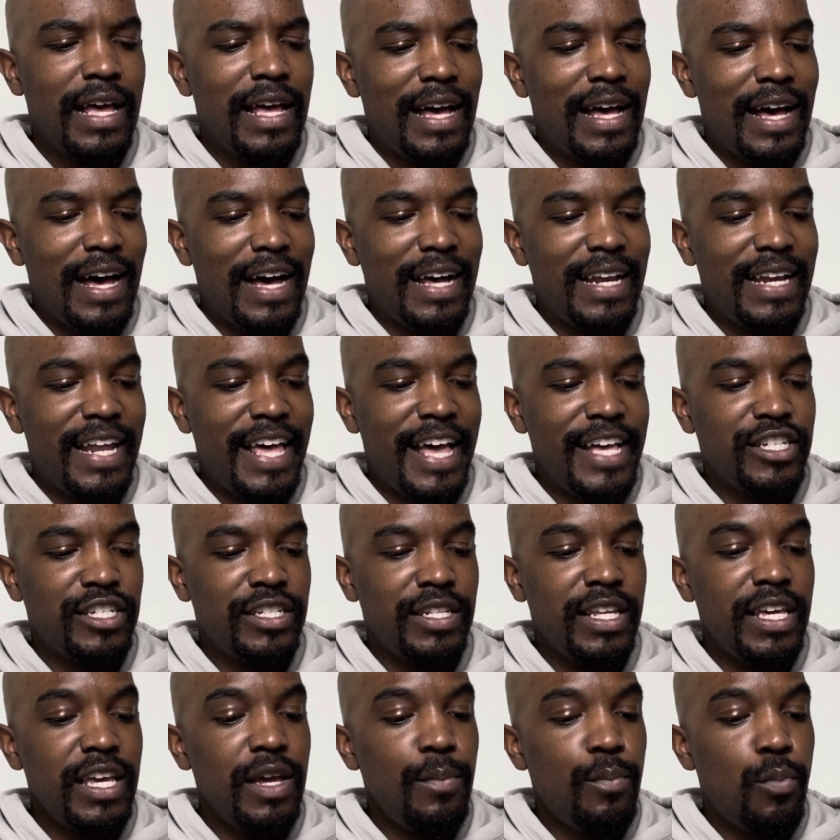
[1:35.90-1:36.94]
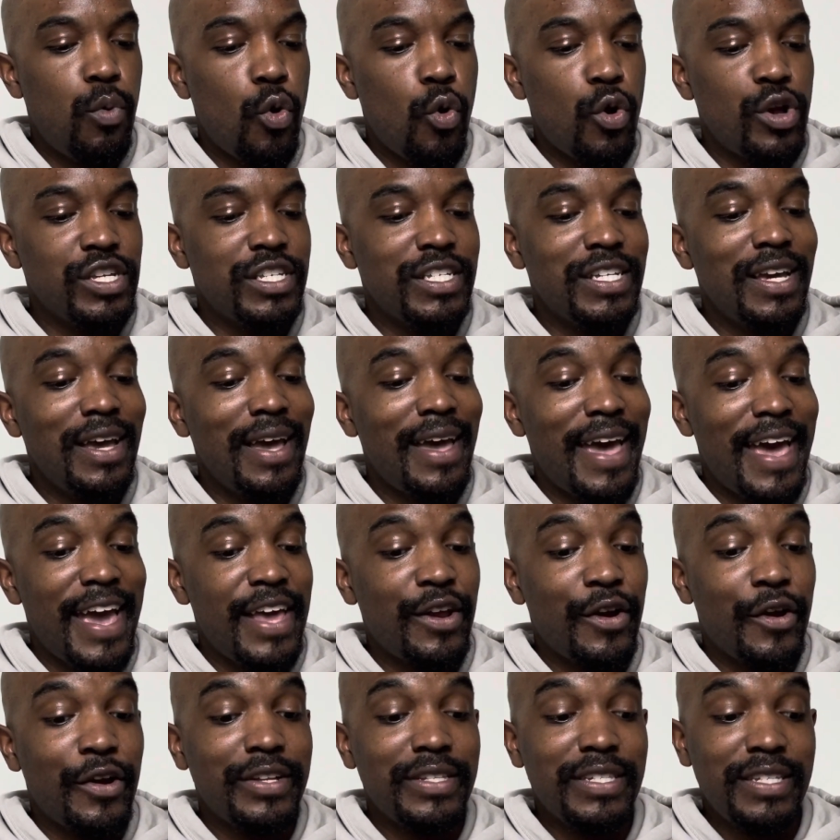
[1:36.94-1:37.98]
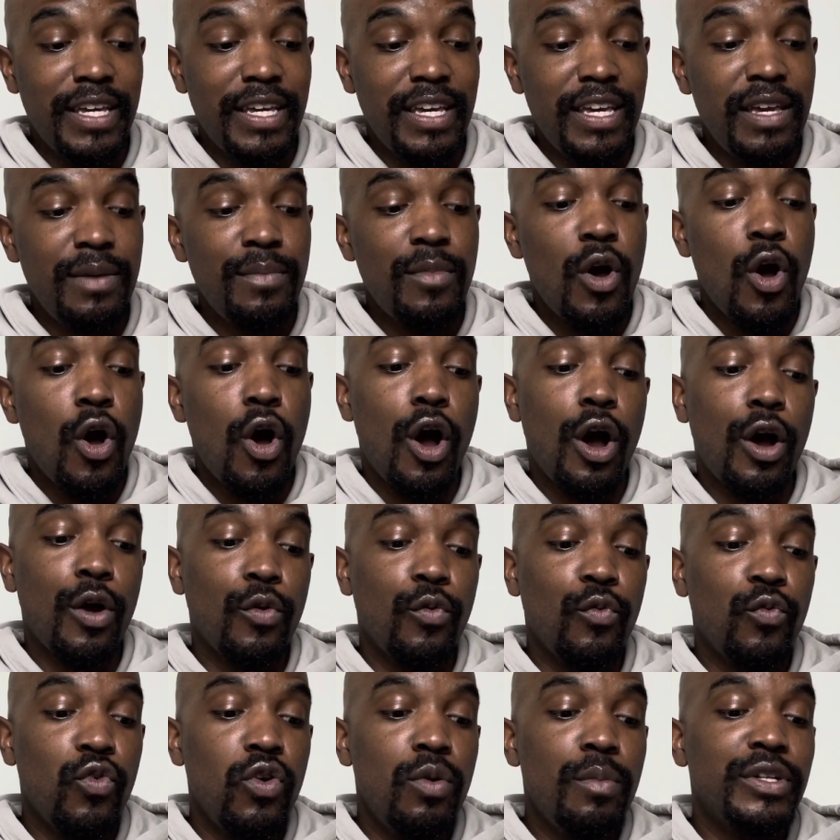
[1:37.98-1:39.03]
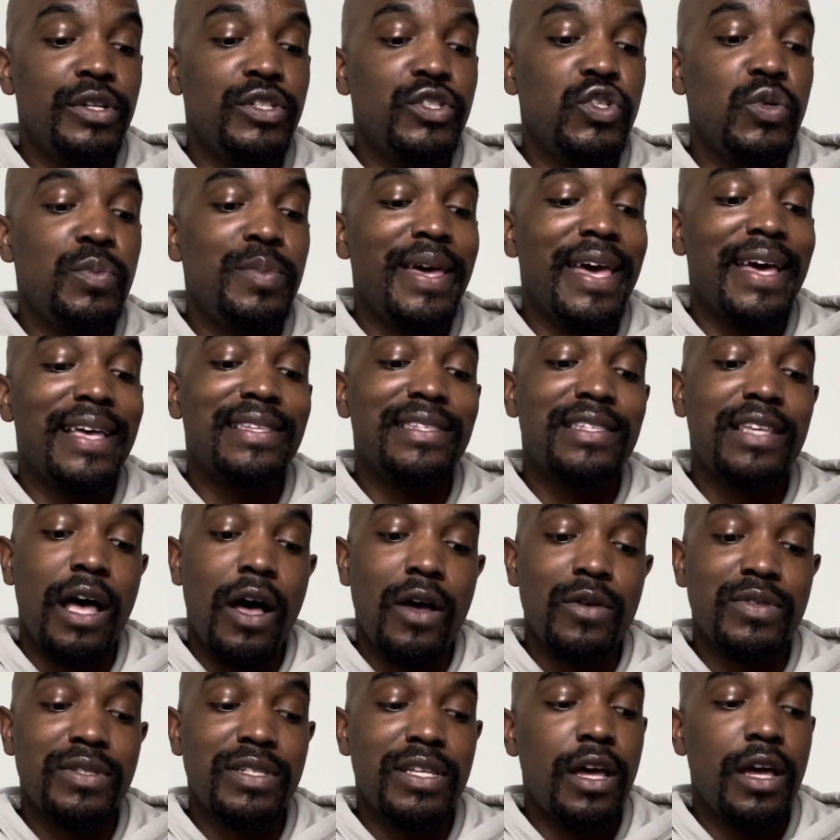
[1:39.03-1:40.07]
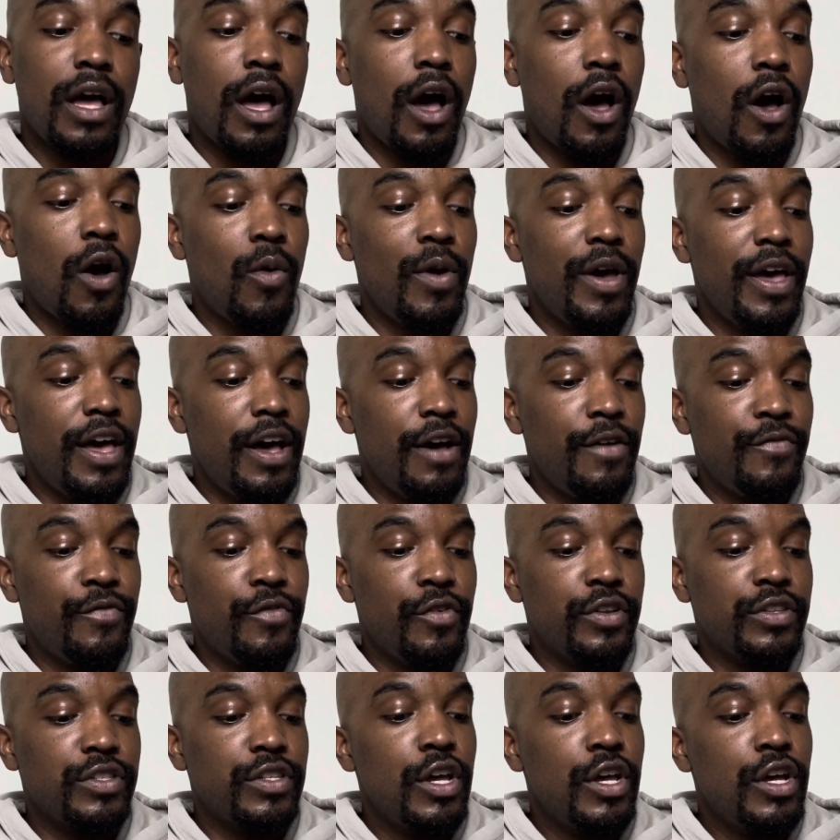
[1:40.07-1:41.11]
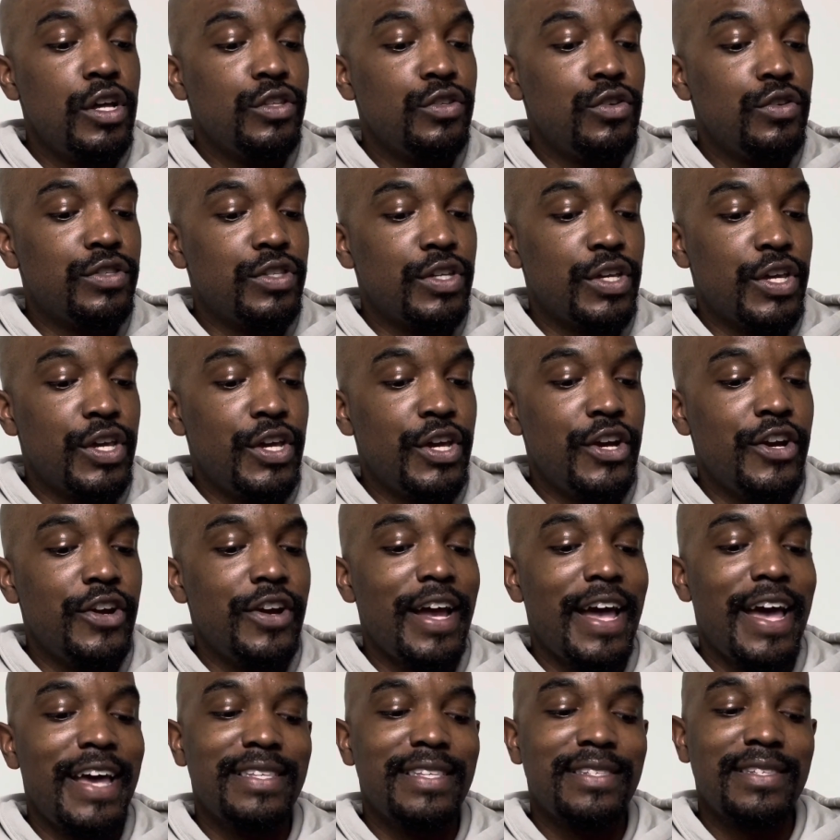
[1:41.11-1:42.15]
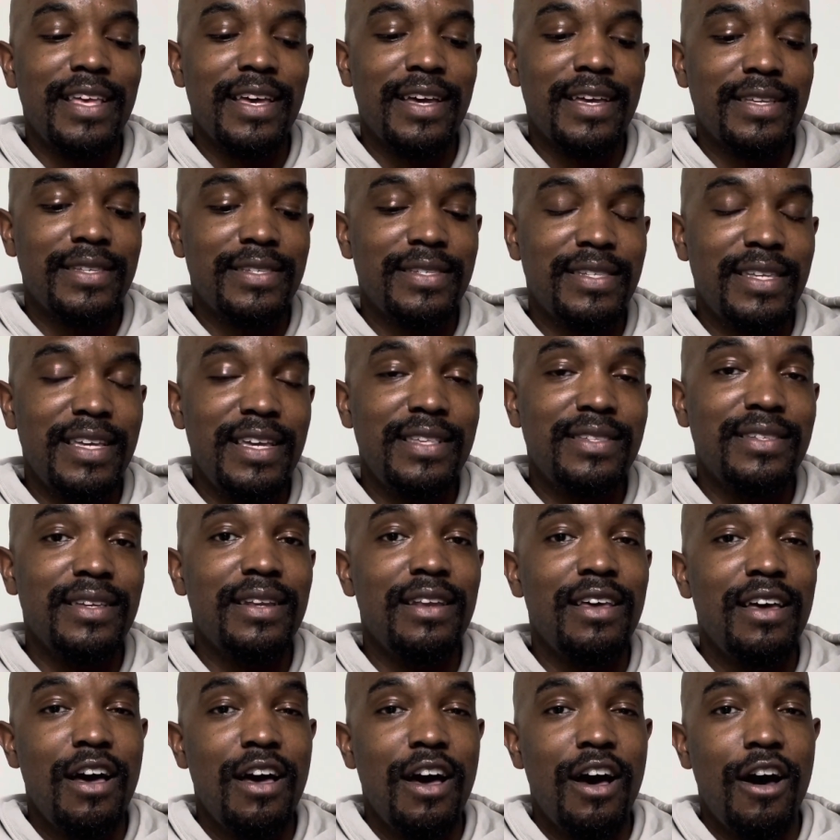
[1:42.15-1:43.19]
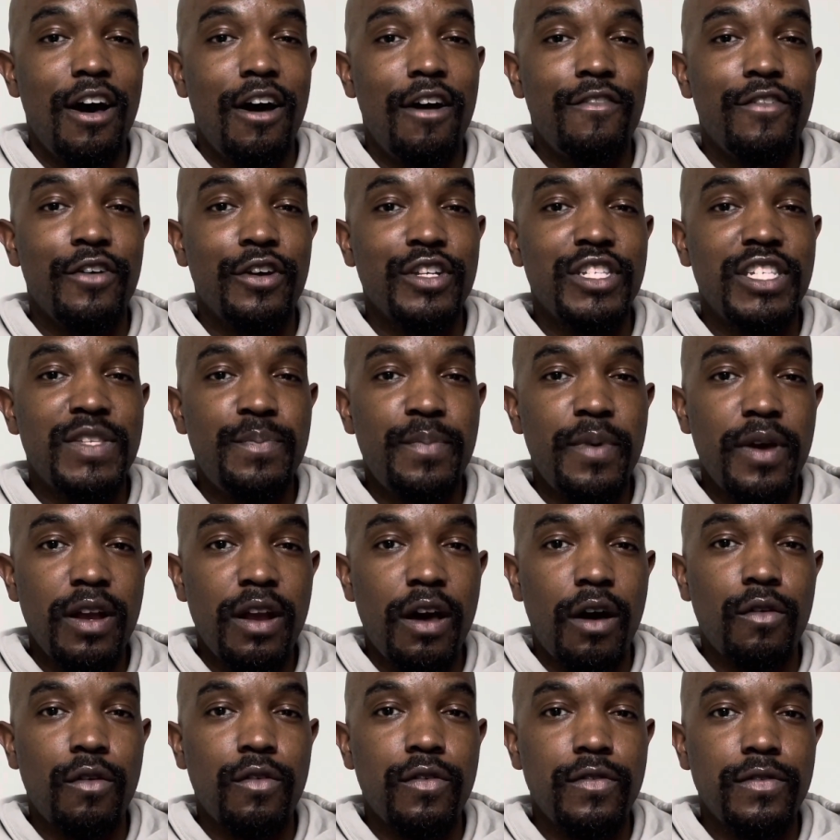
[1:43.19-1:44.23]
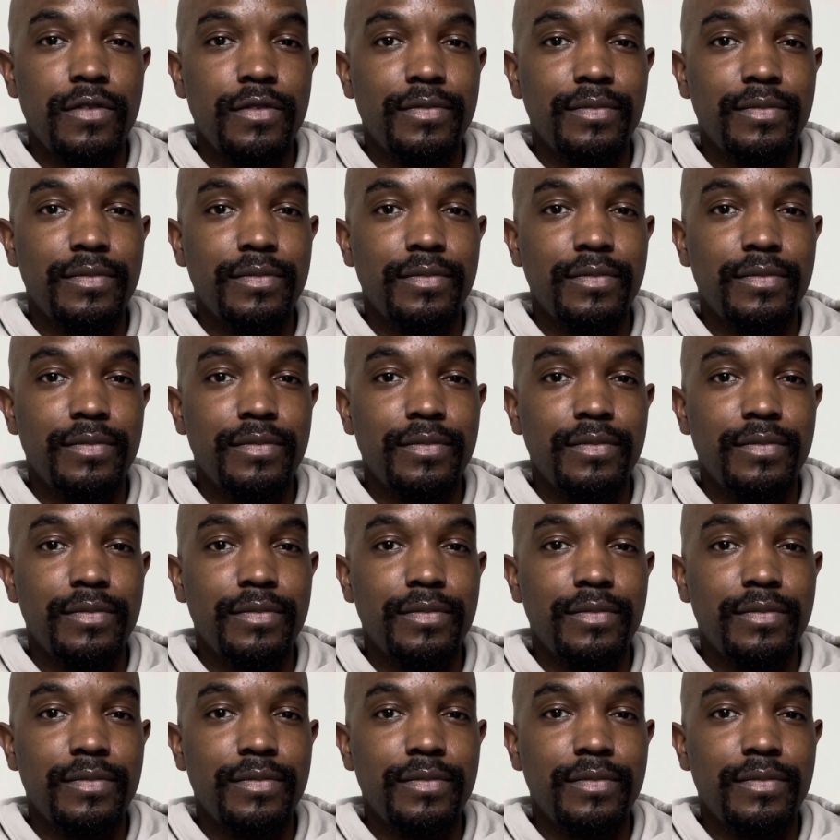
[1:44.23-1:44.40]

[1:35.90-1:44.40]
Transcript: Allegedly, Porsha and her team are rumored to be exhausting all efforts to secure a second season of her spinoff.